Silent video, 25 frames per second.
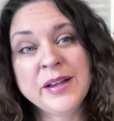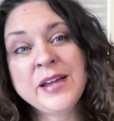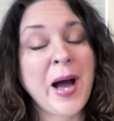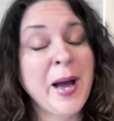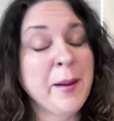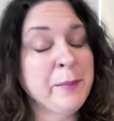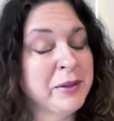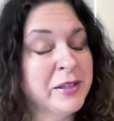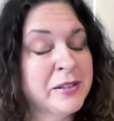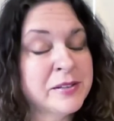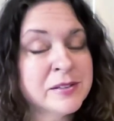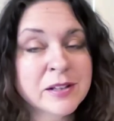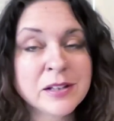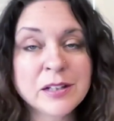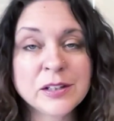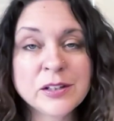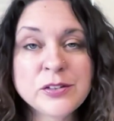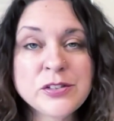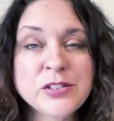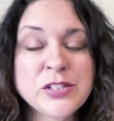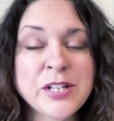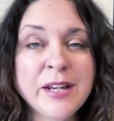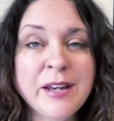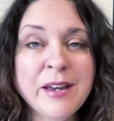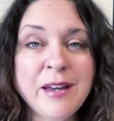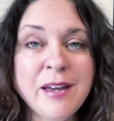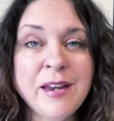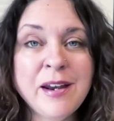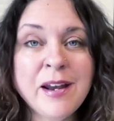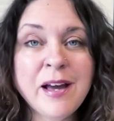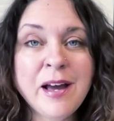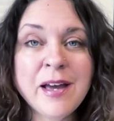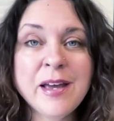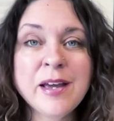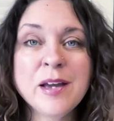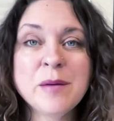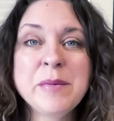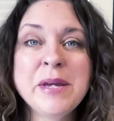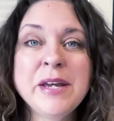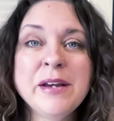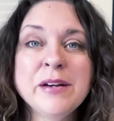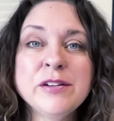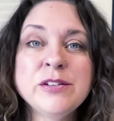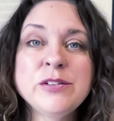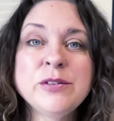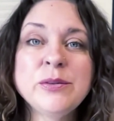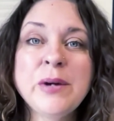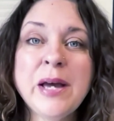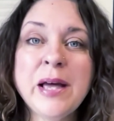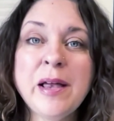I'm Lise Colucci, and I am here
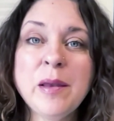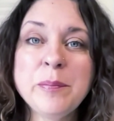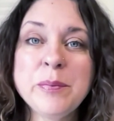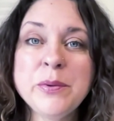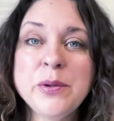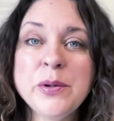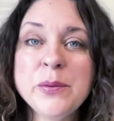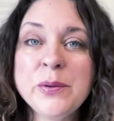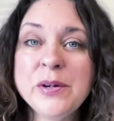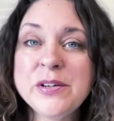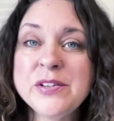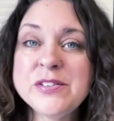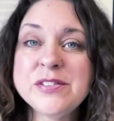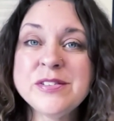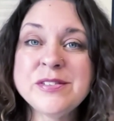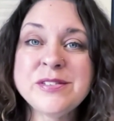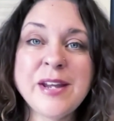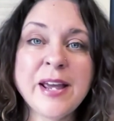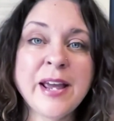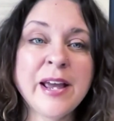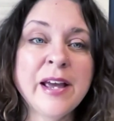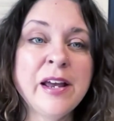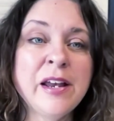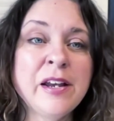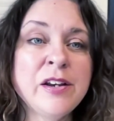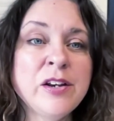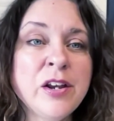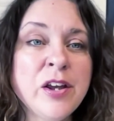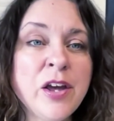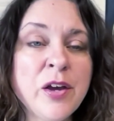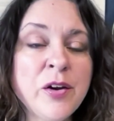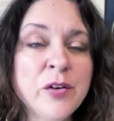to help you understand,